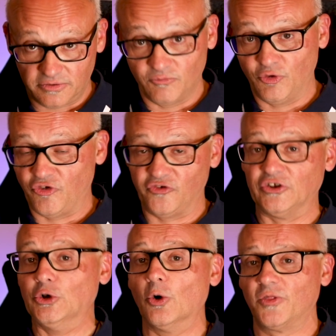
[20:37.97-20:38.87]
which is the
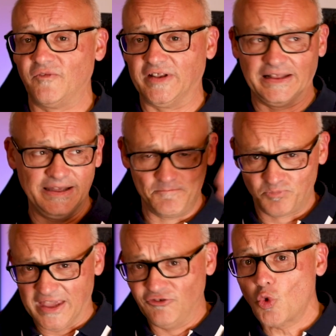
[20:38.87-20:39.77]
north of Italy,
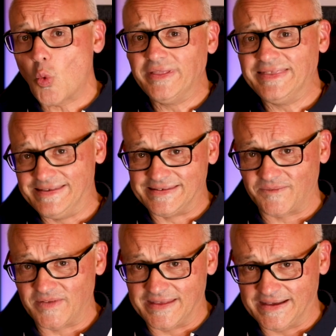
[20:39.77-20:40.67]
in
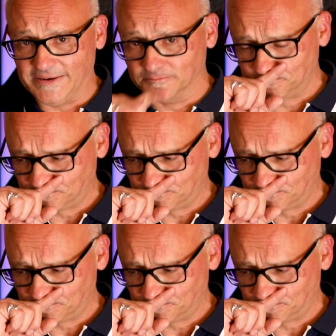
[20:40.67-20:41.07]
2017.